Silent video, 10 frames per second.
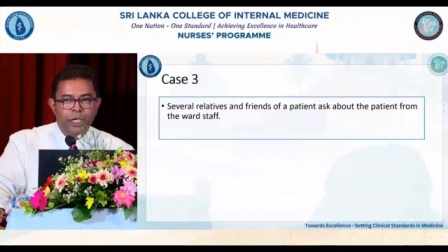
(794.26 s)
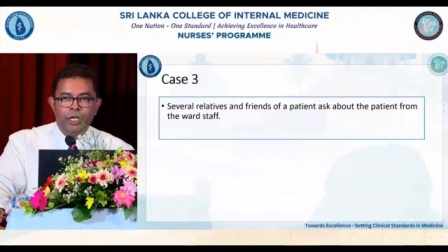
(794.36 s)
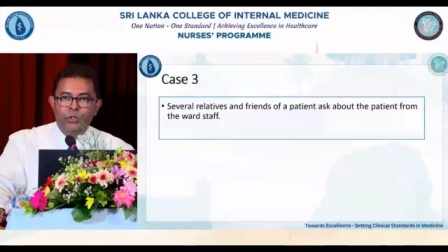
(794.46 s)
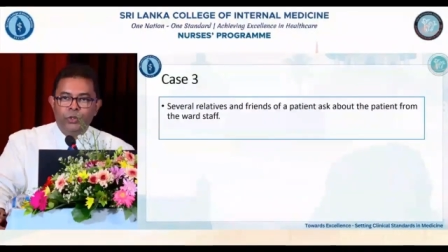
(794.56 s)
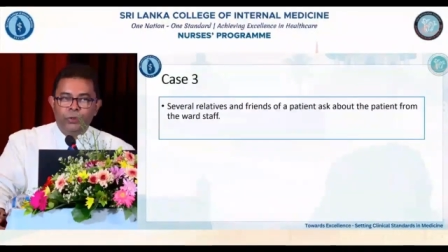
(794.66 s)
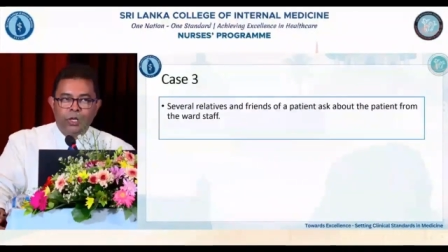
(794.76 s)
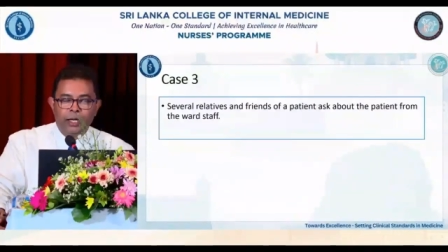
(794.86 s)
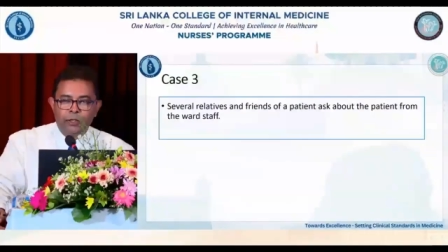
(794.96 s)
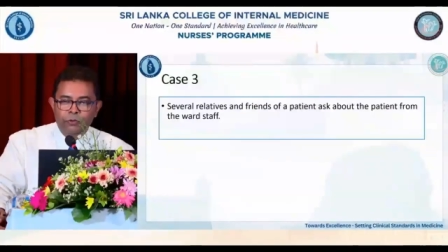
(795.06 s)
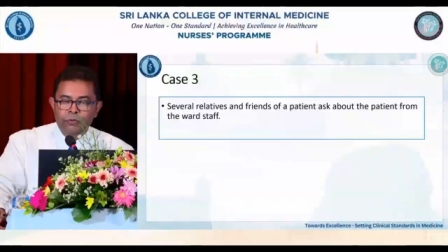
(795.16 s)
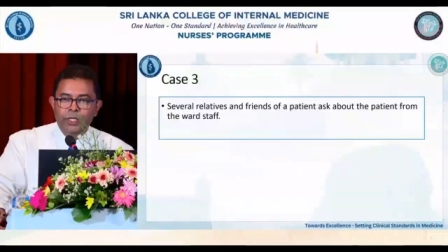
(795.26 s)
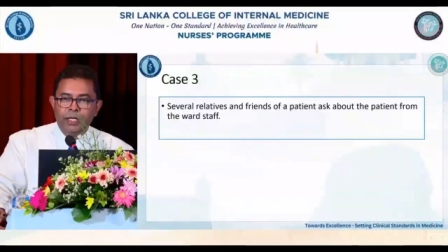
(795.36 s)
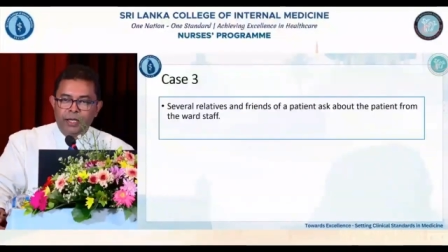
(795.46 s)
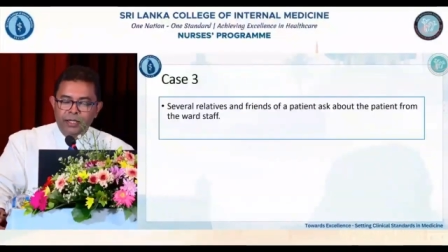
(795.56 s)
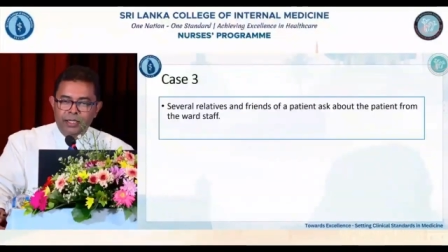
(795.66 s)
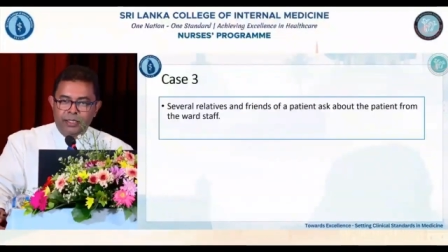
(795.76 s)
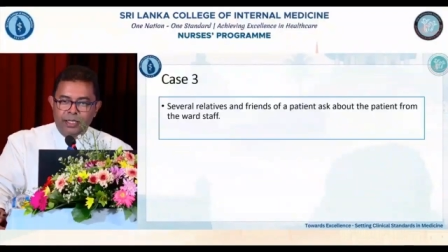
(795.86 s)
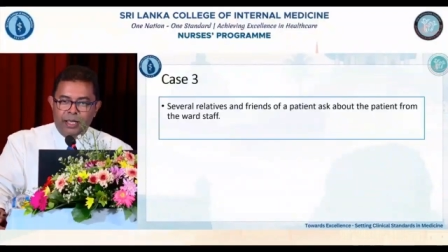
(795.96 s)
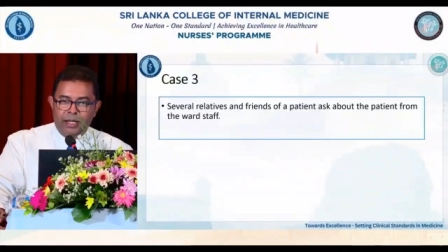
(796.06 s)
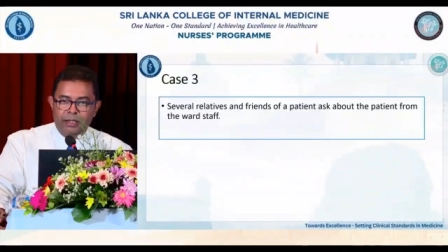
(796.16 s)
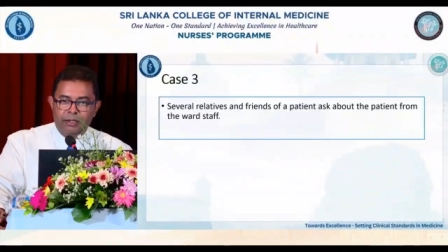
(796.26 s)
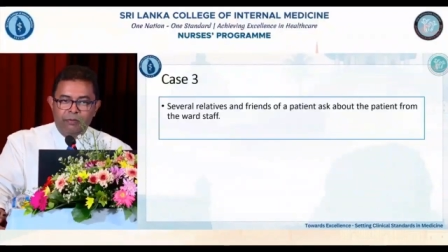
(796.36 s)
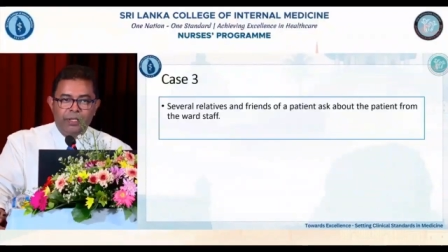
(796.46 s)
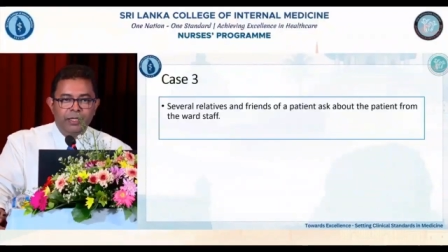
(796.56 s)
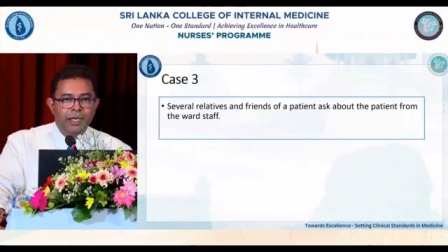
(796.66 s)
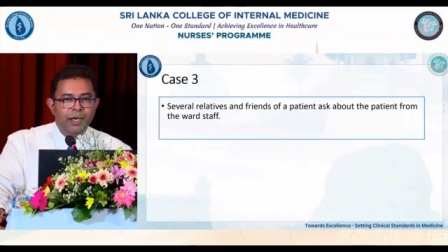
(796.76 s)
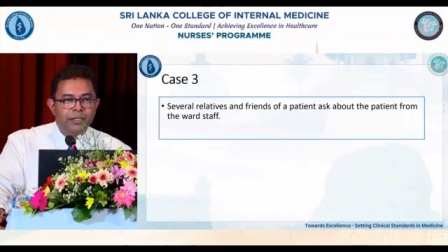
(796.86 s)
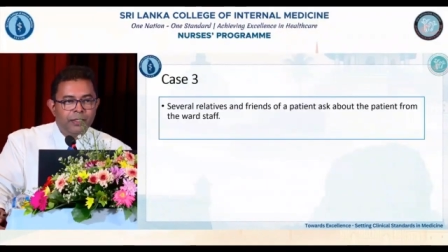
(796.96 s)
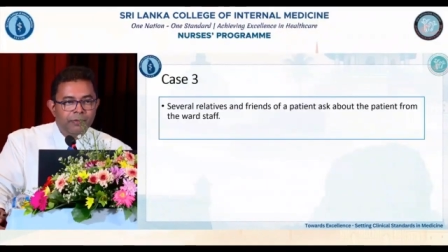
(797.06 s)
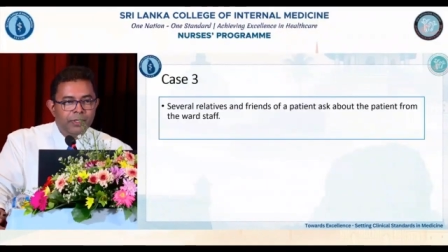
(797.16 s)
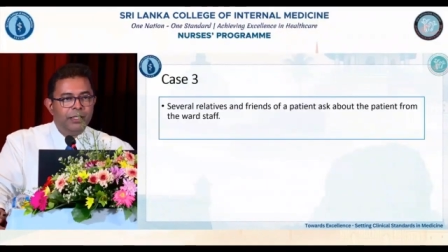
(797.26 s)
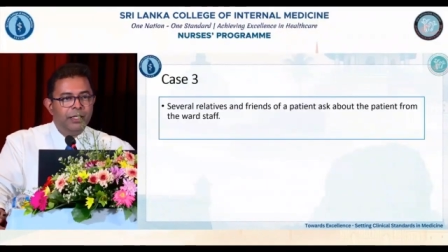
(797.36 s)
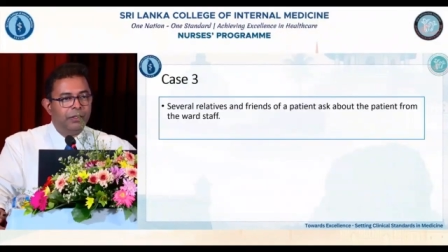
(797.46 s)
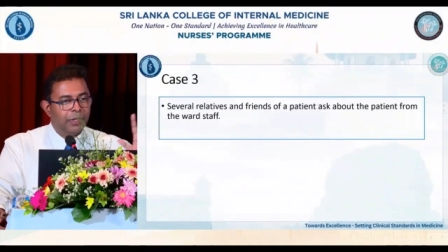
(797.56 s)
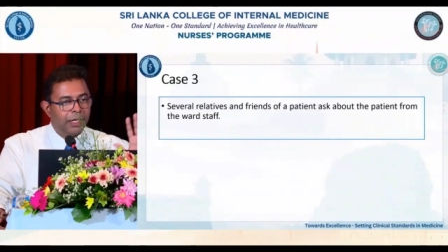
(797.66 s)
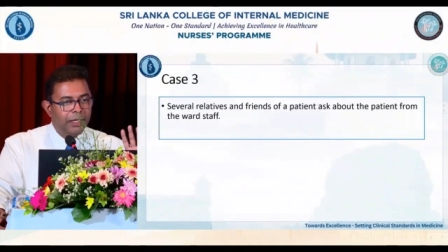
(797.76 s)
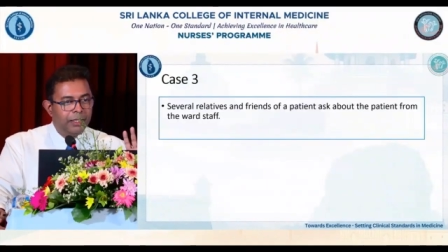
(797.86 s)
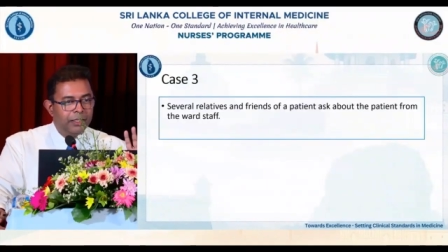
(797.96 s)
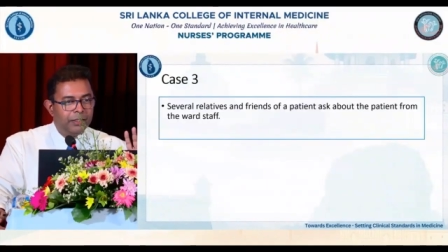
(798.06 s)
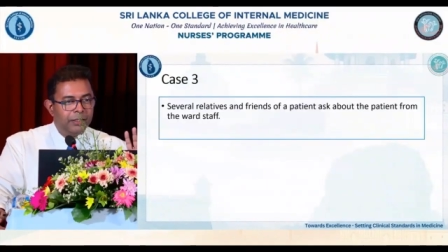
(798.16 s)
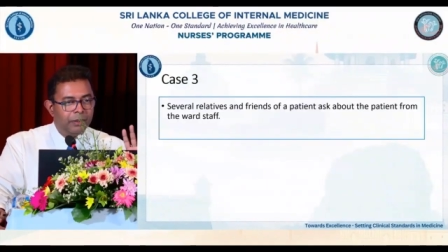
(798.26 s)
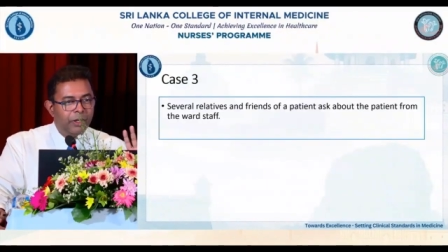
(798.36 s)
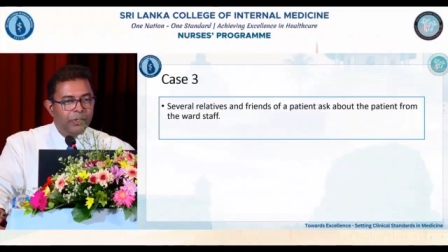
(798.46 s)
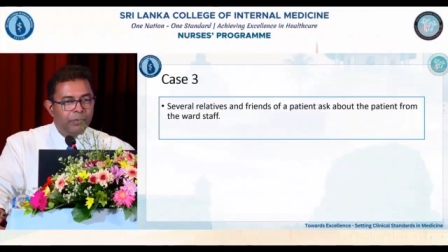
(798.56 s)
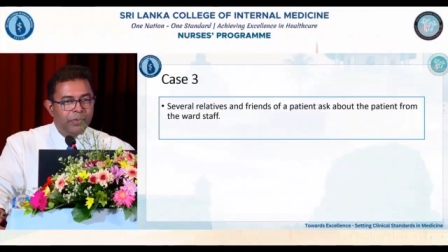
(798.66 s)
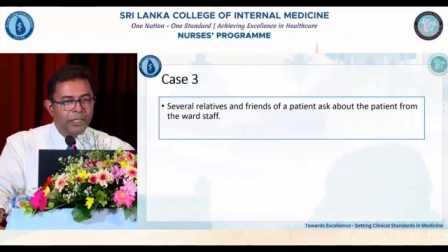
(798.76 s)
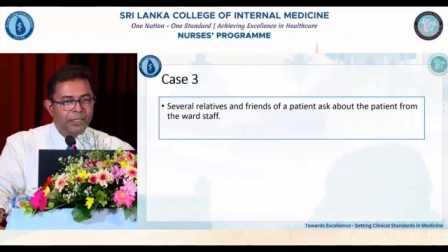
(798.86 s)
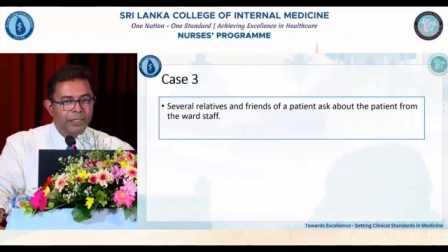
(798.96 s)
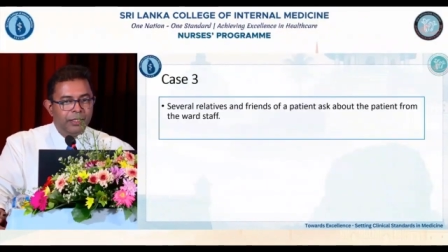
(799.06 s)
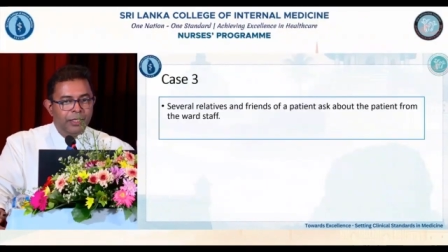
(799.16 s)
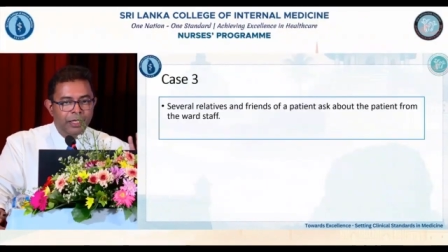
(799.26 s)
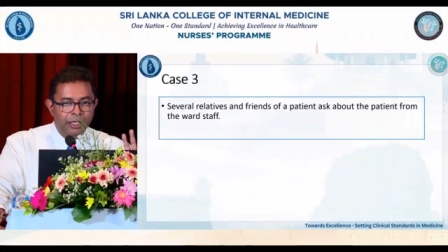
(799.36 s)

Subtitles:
So if we understand, when there are several inquiries about a patient,